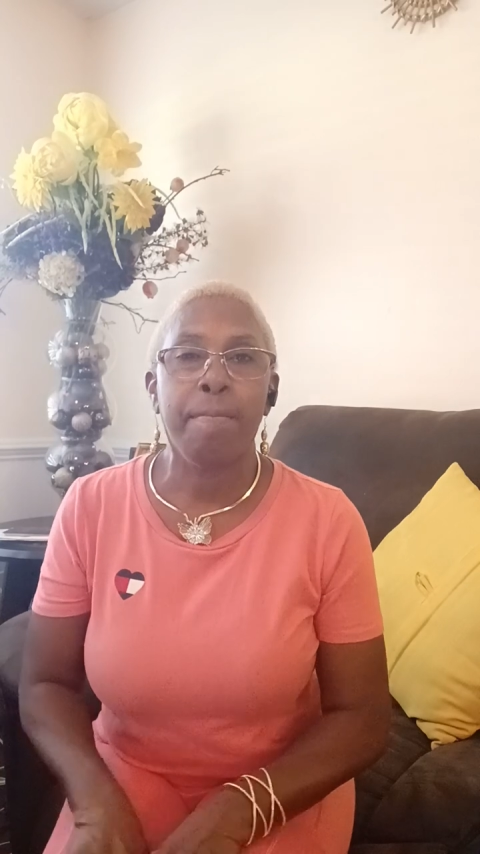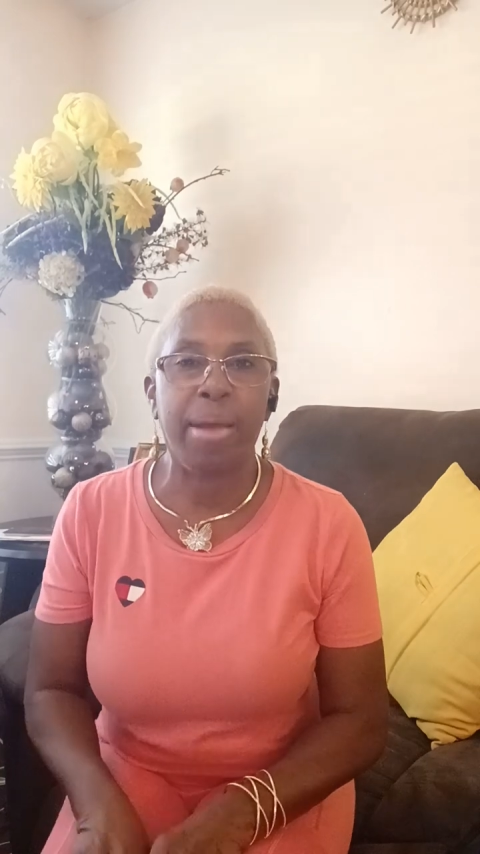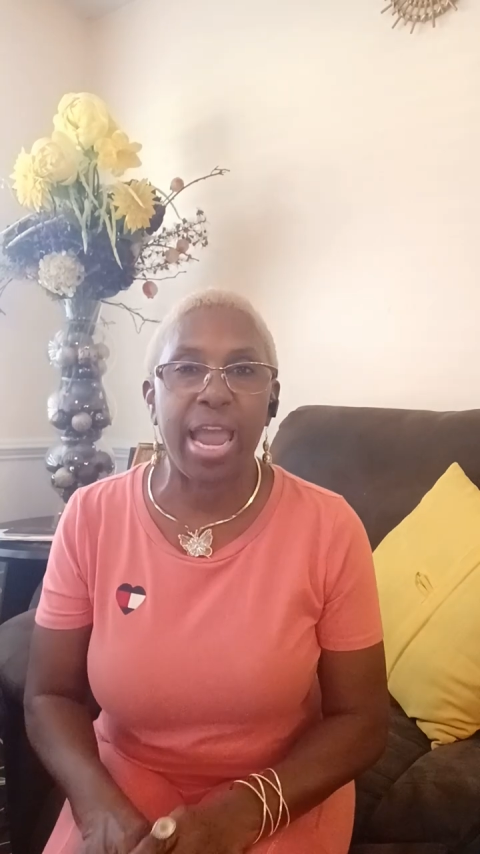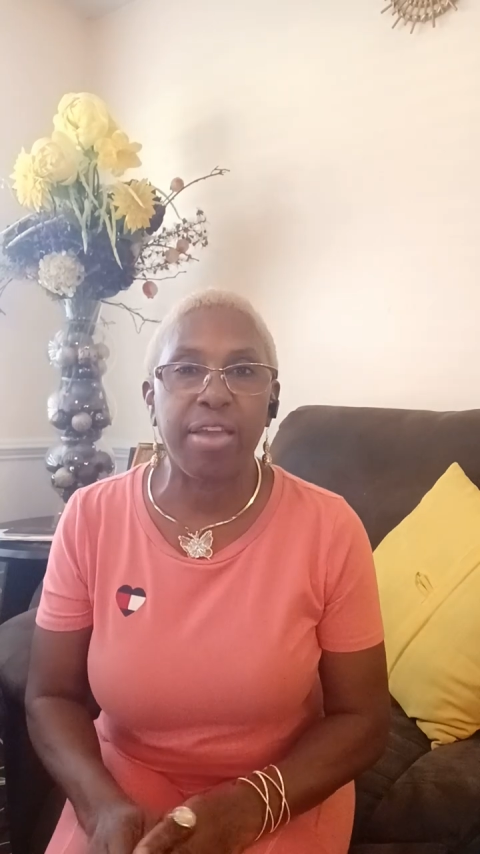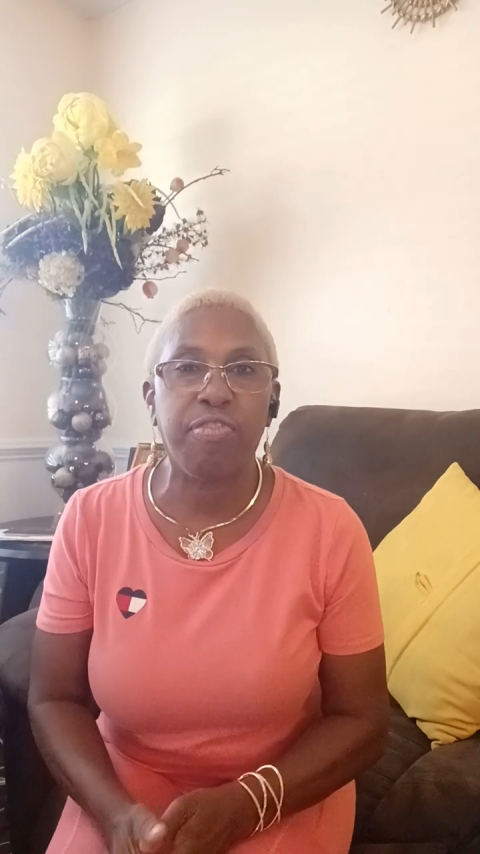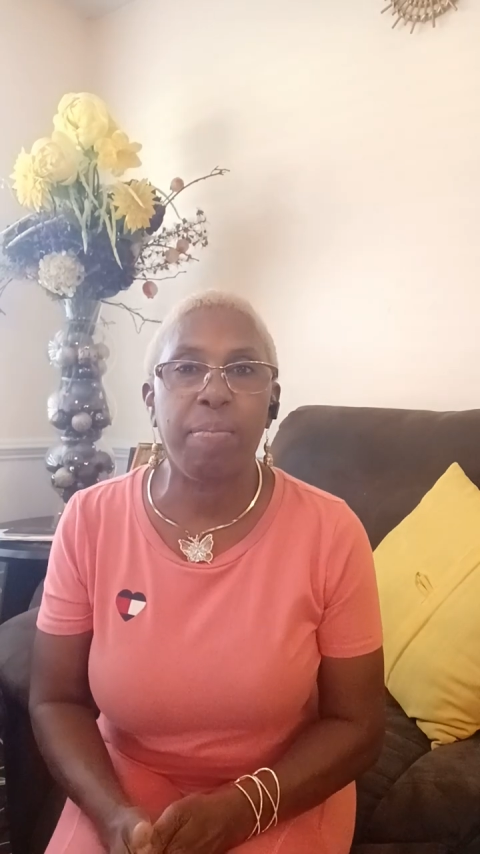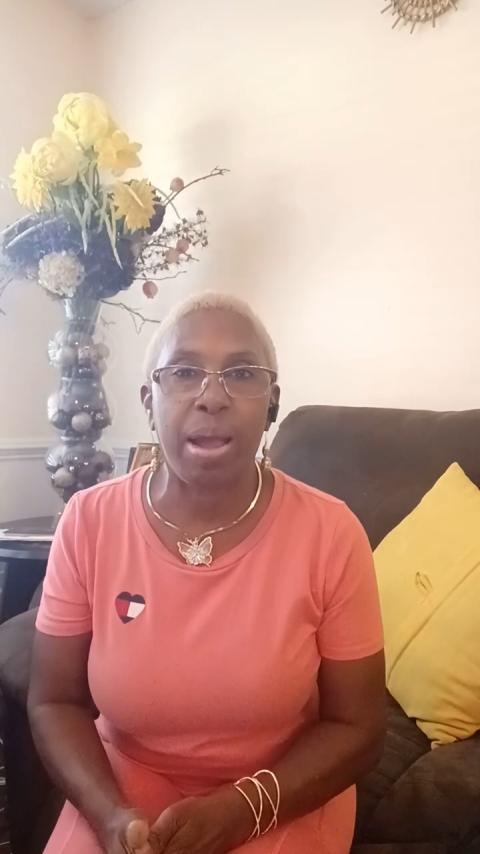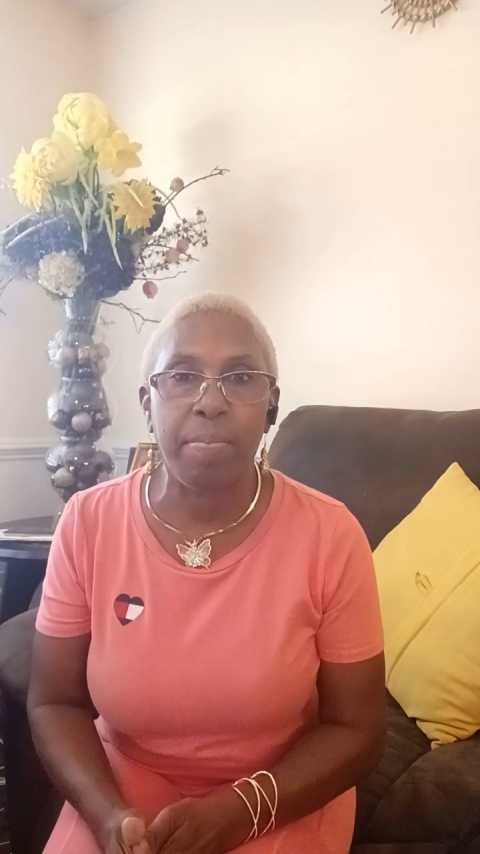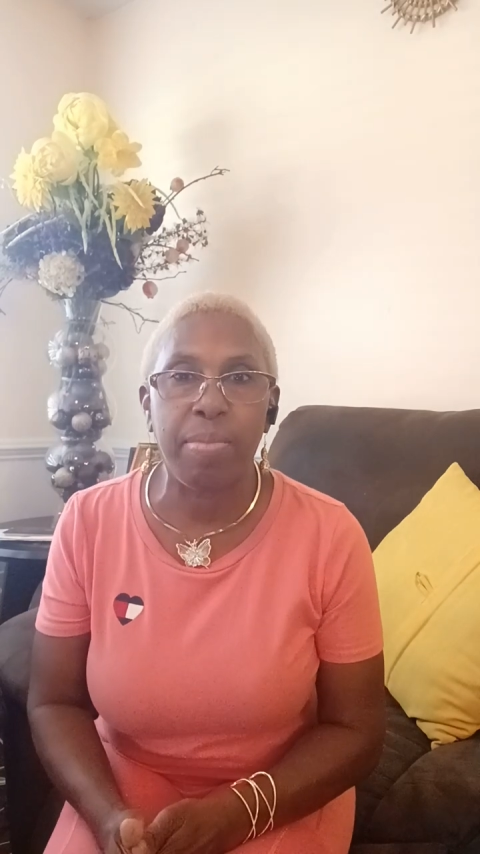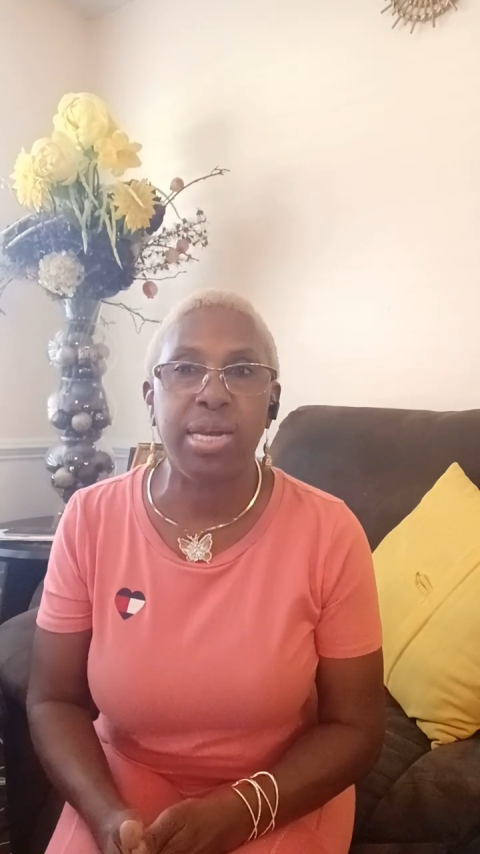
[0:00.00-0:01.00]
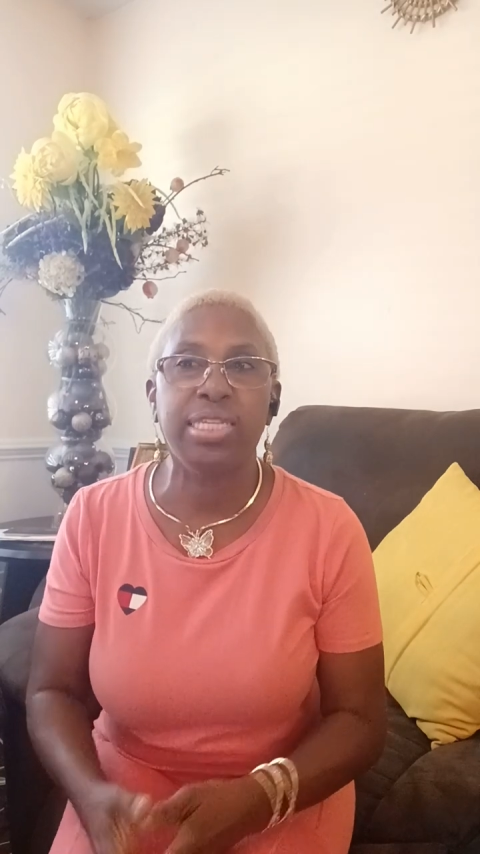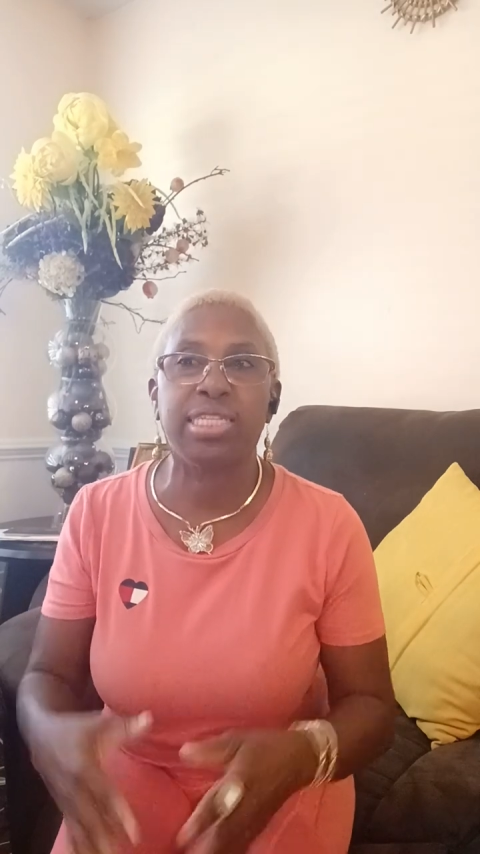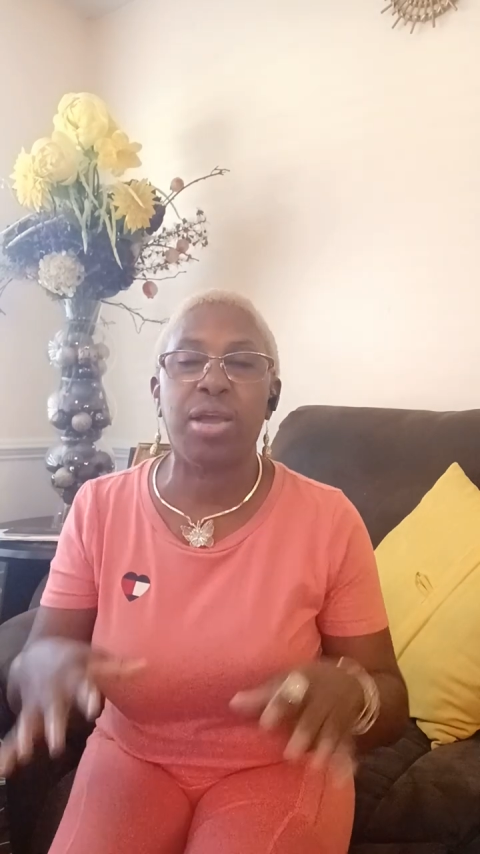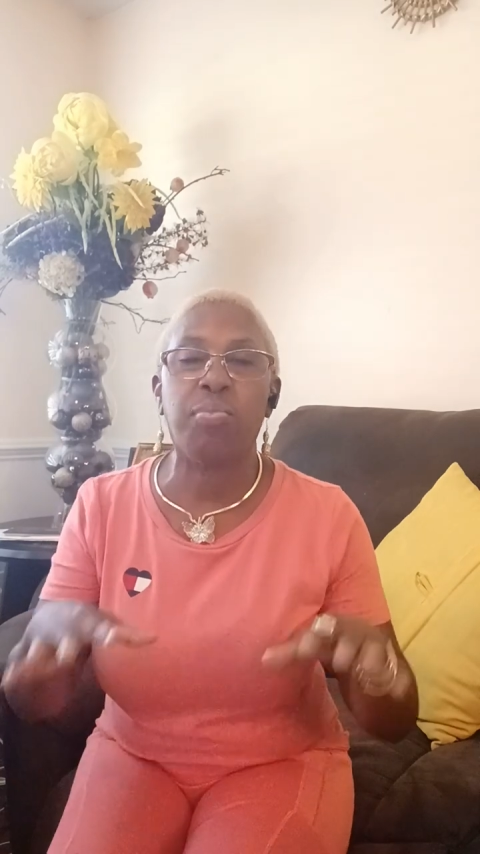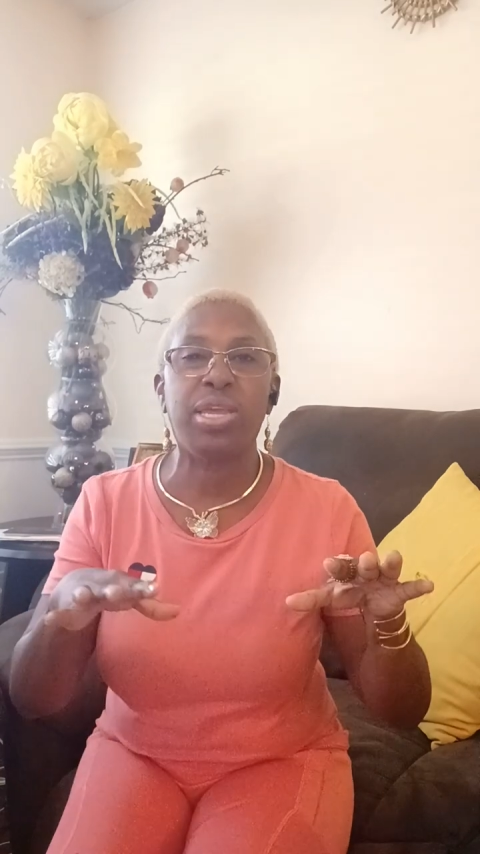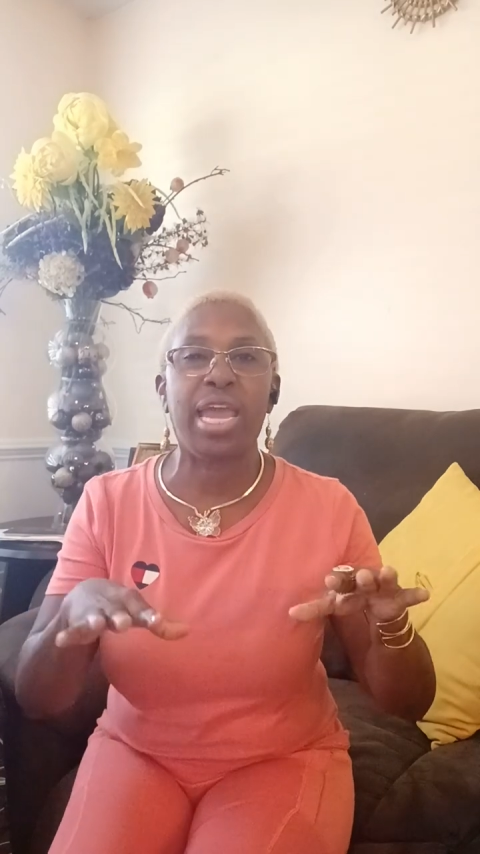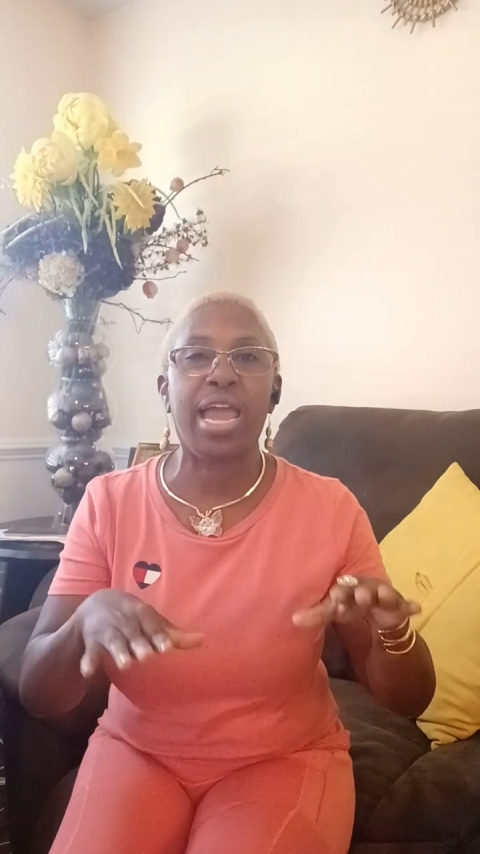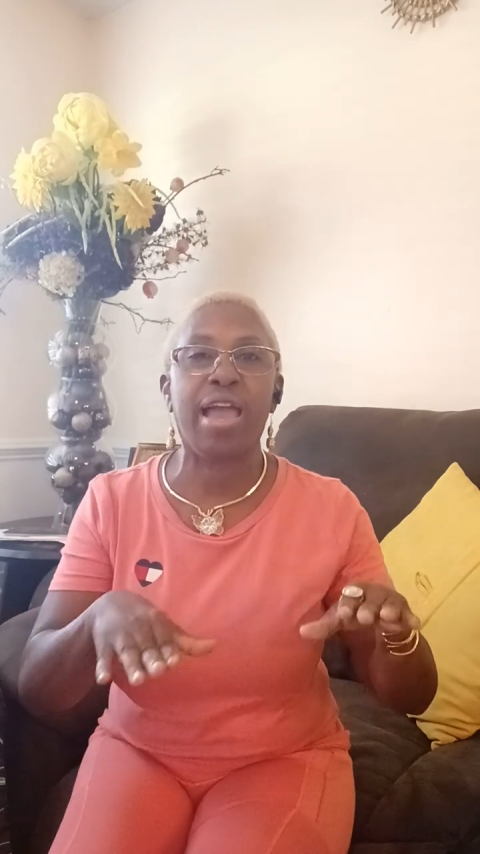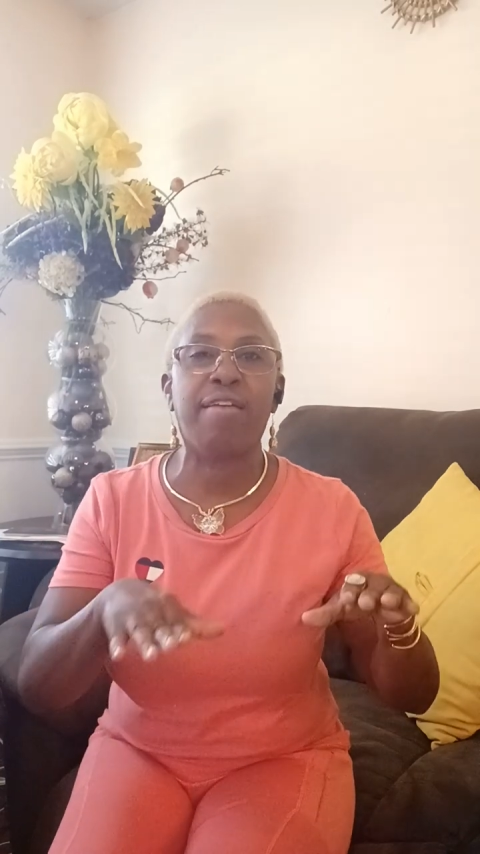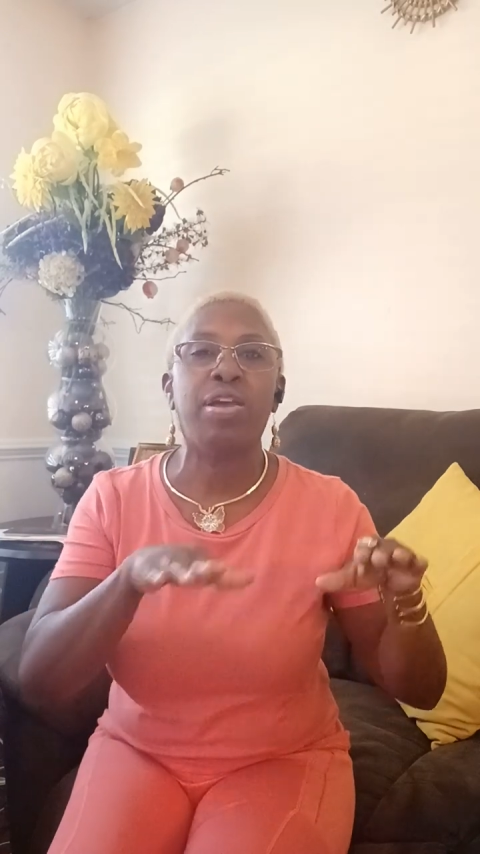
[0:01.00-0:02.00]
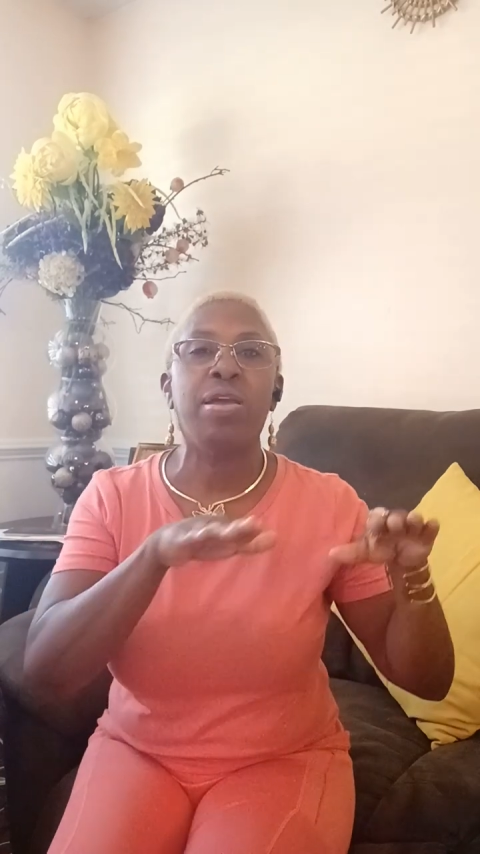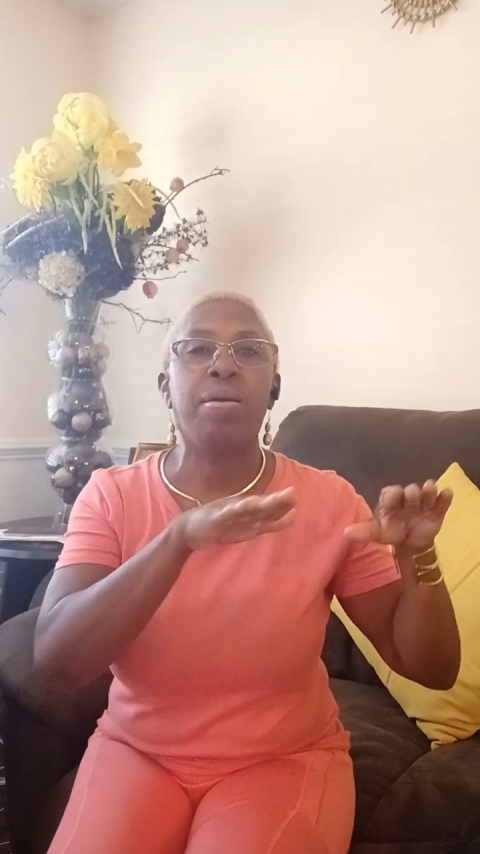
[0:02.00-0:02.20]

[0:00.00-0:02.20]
back from our monies that we have